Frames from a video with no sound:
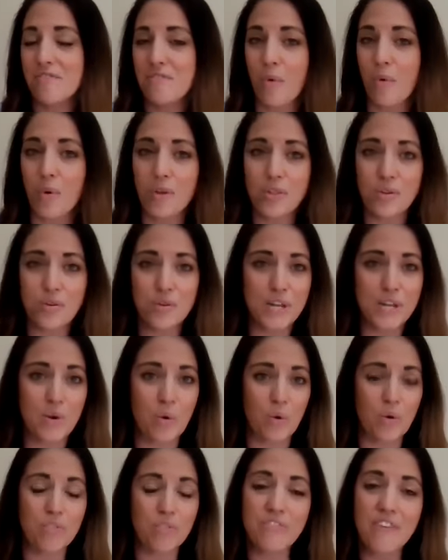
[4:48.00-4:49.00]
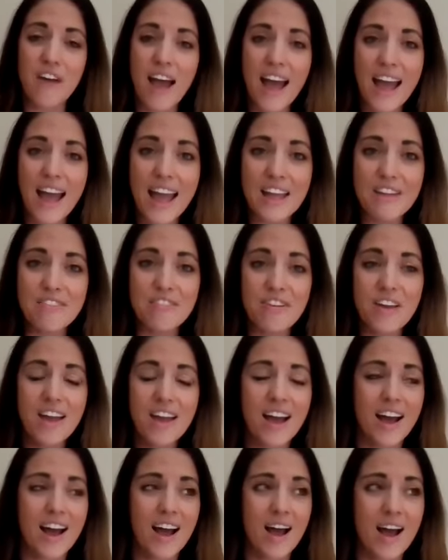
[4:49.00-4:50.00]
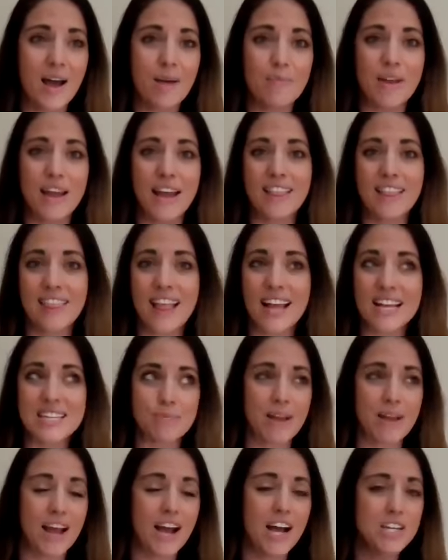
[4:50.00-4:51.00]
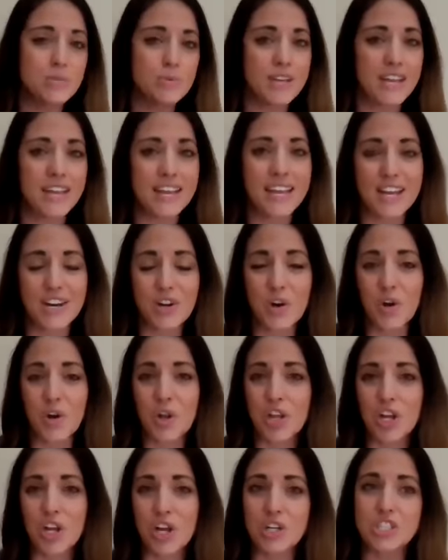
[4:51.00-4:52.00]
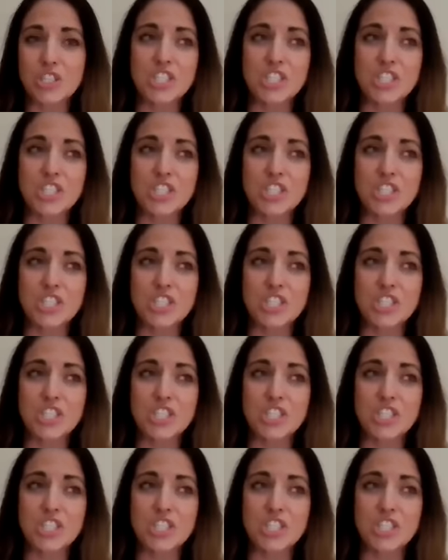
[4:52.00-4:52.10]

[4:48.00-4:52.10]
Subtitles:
4:30 or 5, unless my husband could get her earlier.